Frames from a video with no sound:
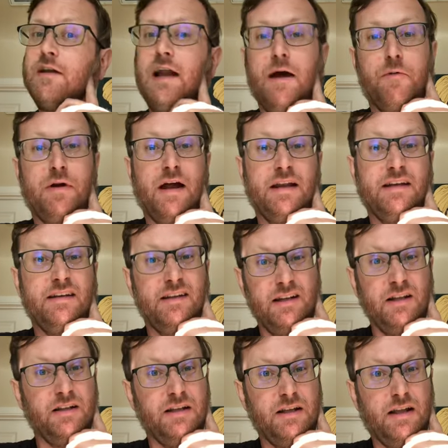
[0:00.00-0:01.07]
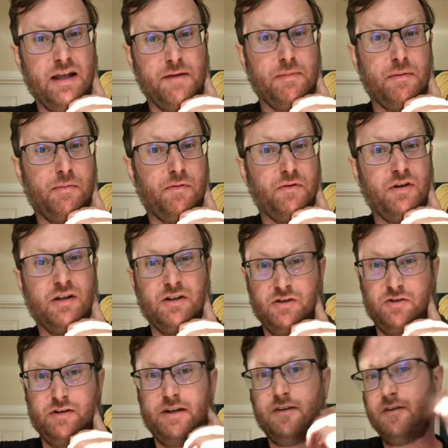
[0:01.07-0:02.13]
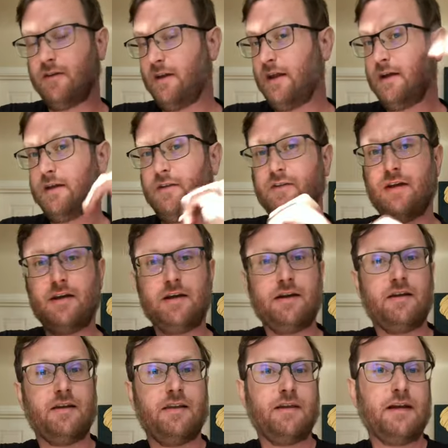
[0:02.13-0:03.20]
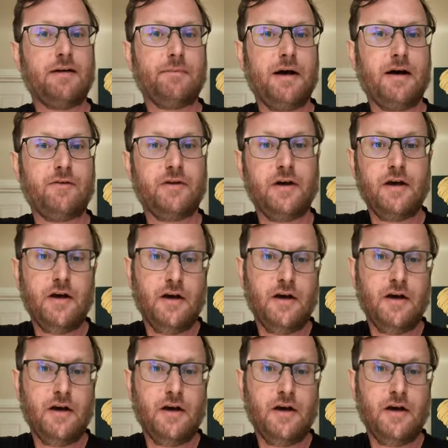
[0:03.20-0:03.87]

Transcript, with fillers: I would ideally like people to learn it, to take a second to think about